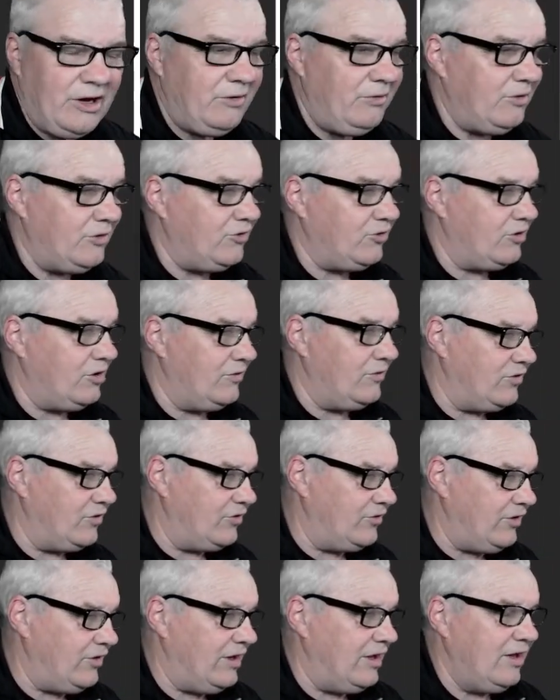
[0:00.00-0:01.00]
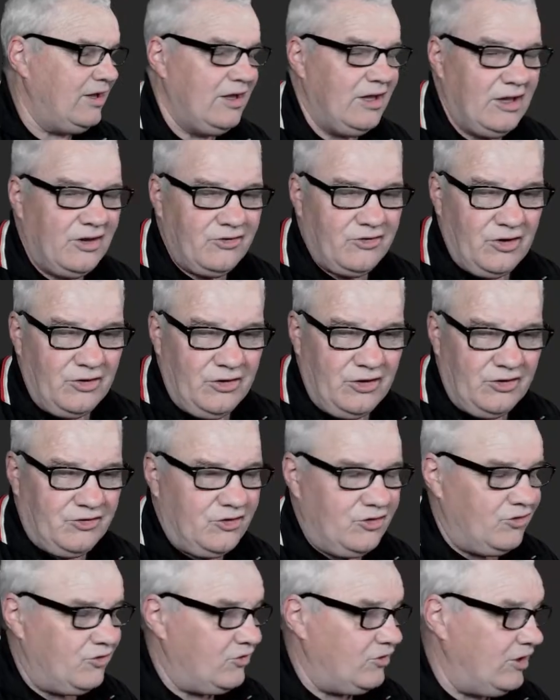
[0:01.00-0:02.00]
which gives it there. So this
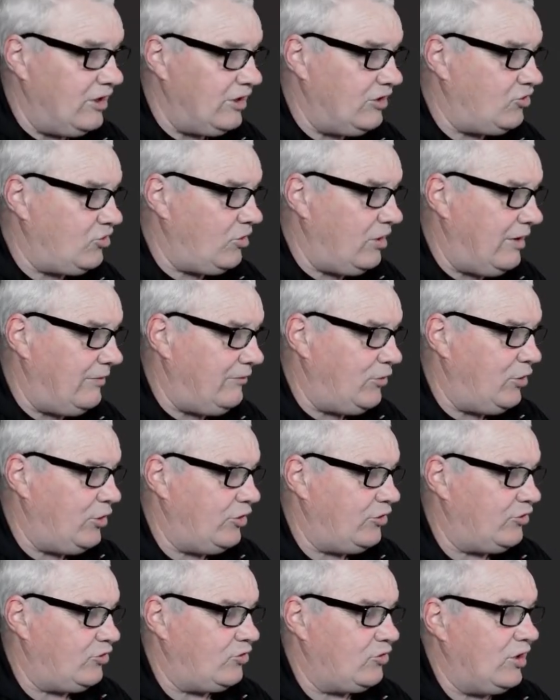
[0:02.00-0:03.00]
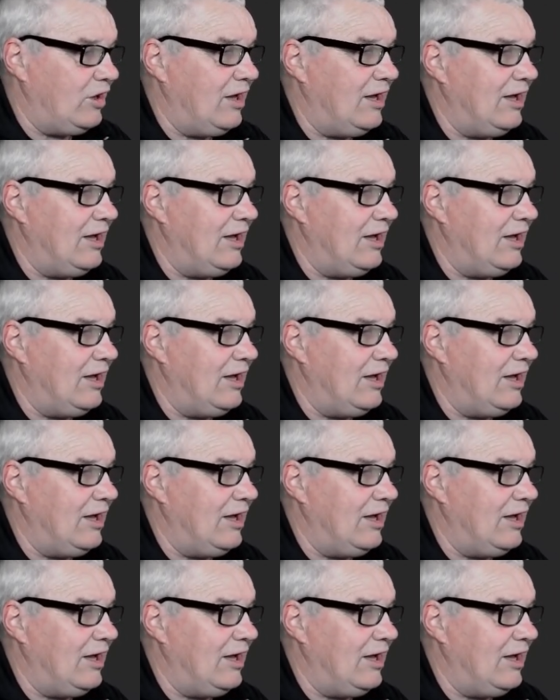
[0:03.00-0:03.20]
is the Travis